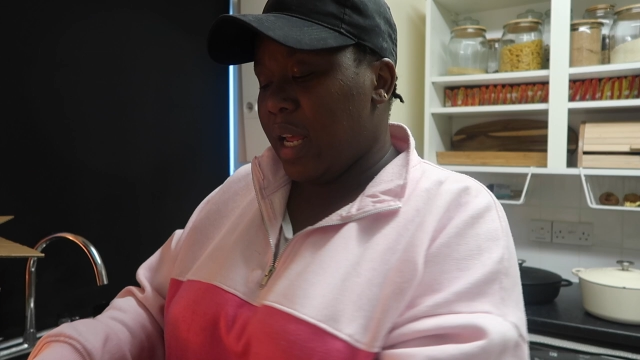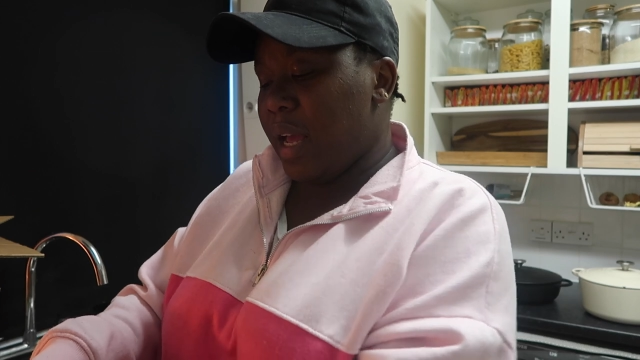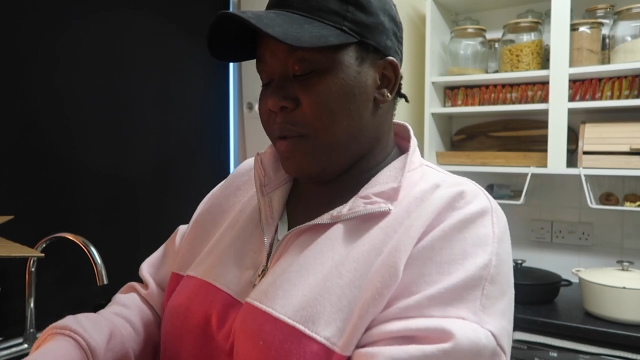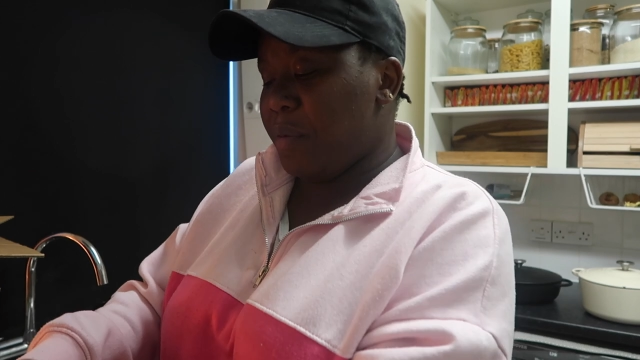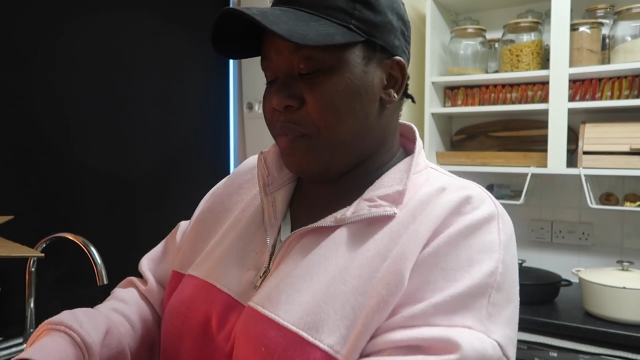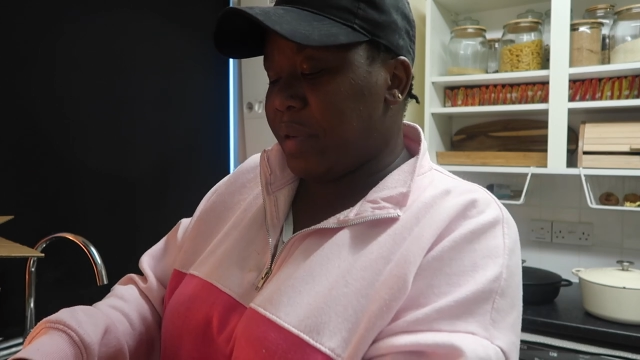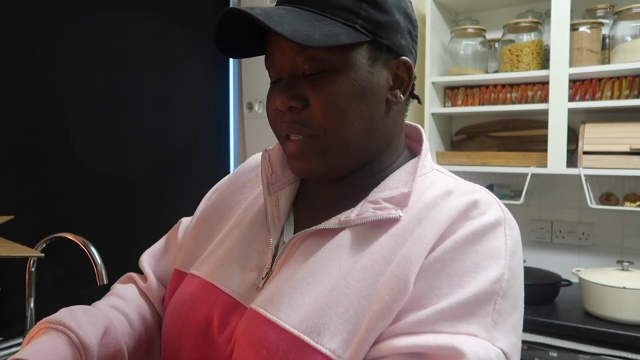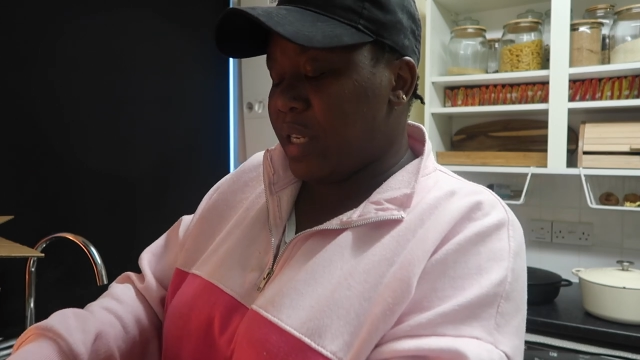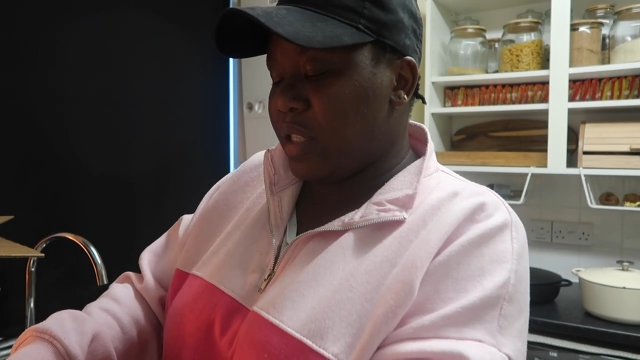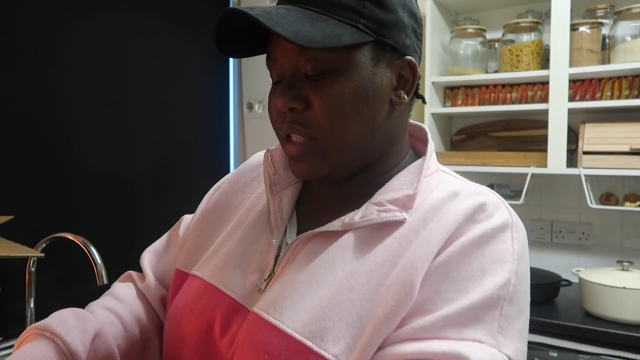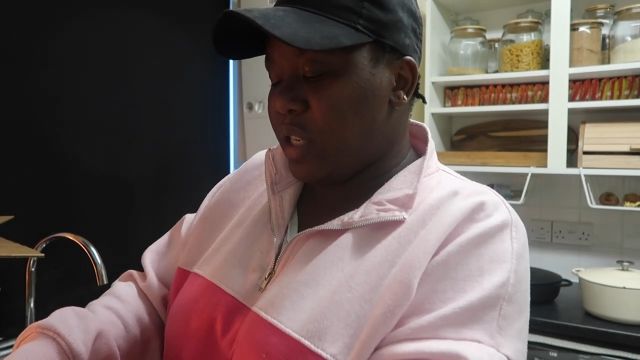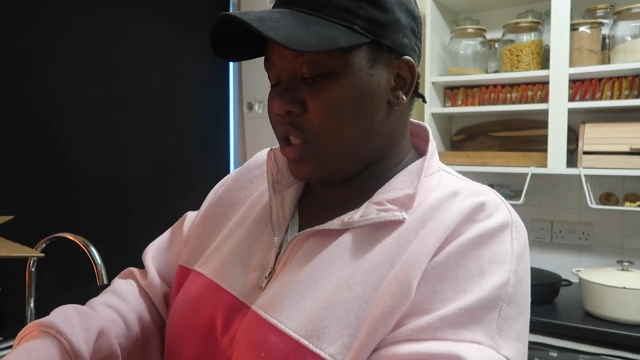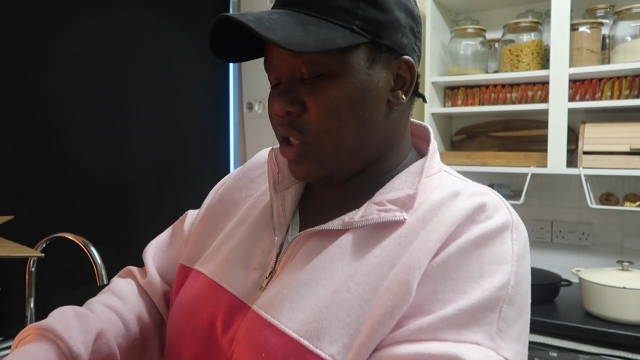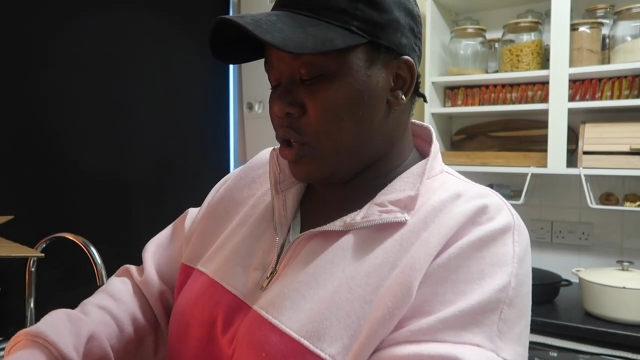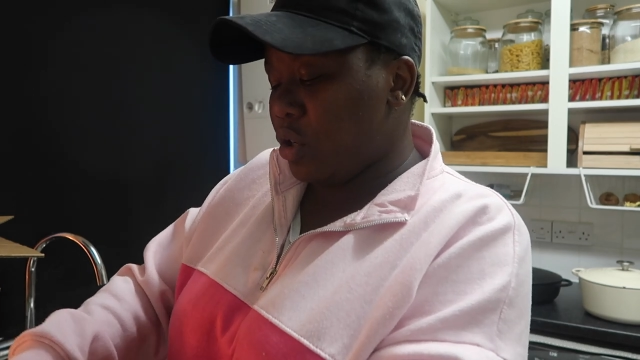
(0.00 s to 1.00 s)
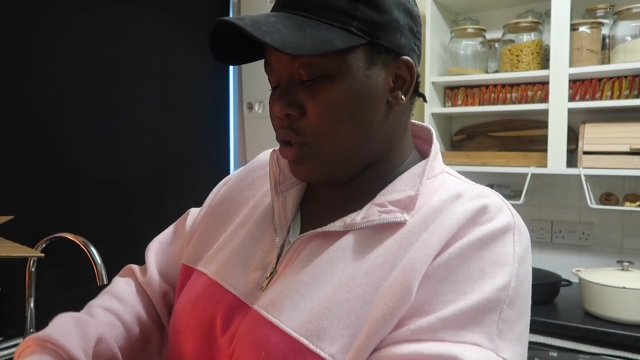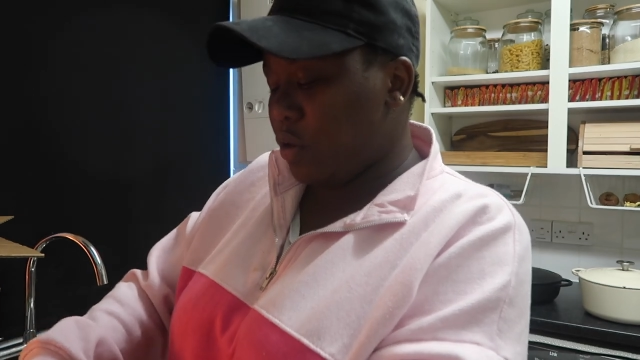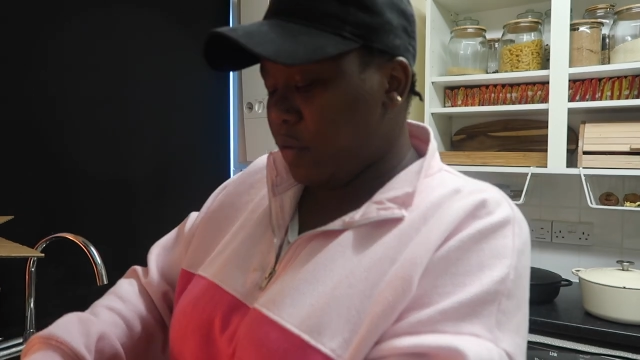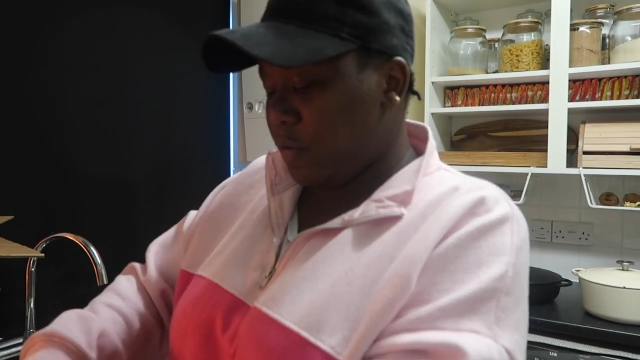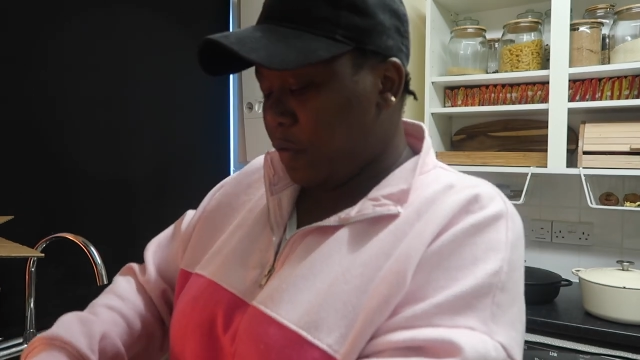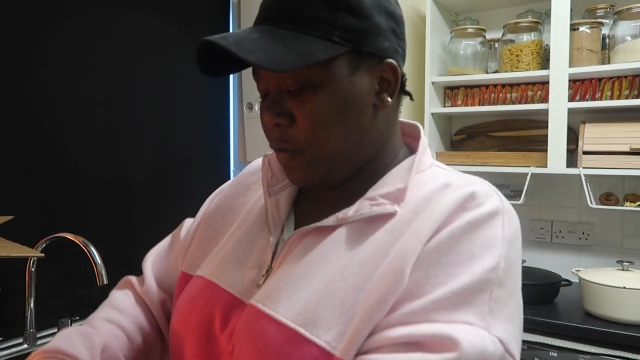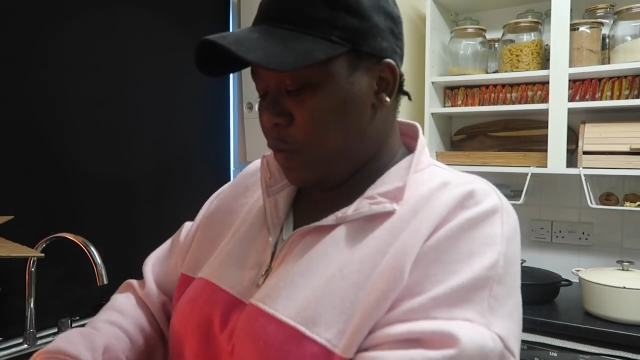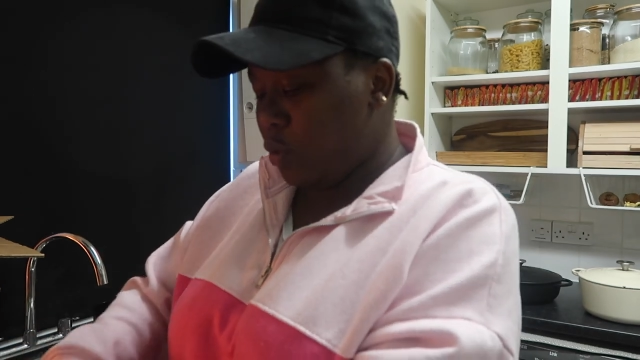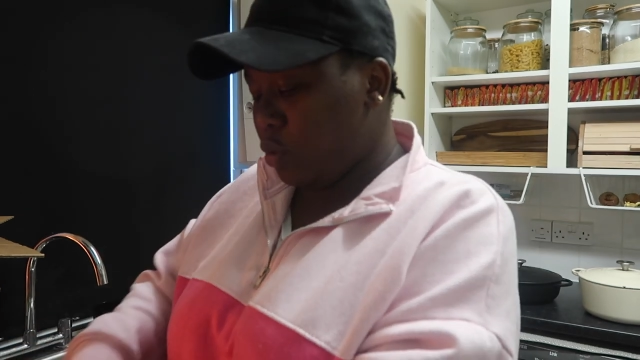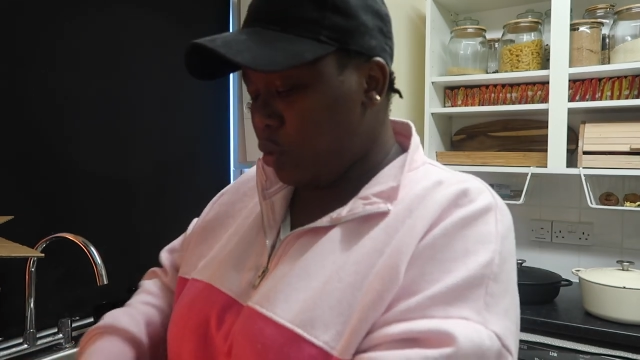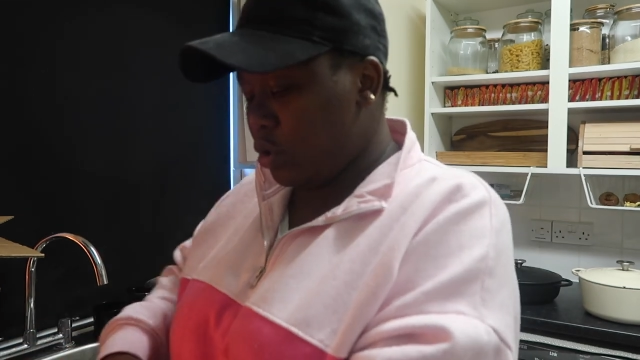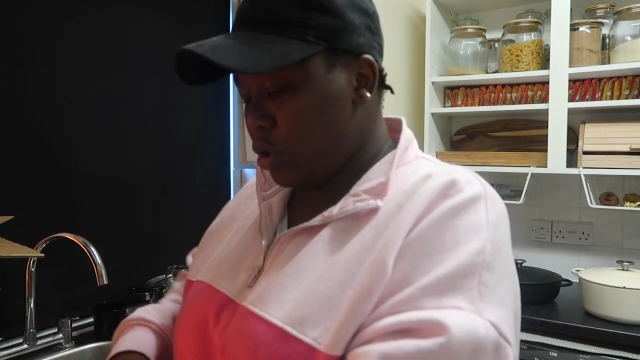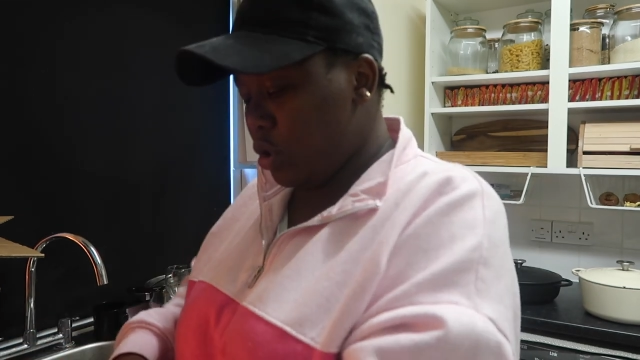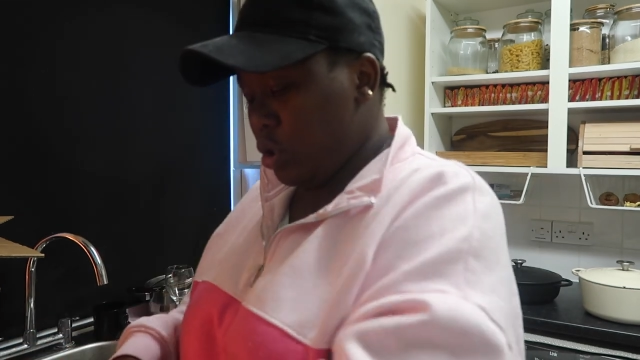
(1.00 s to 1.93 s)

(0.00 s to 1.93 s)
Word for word: And presentation of food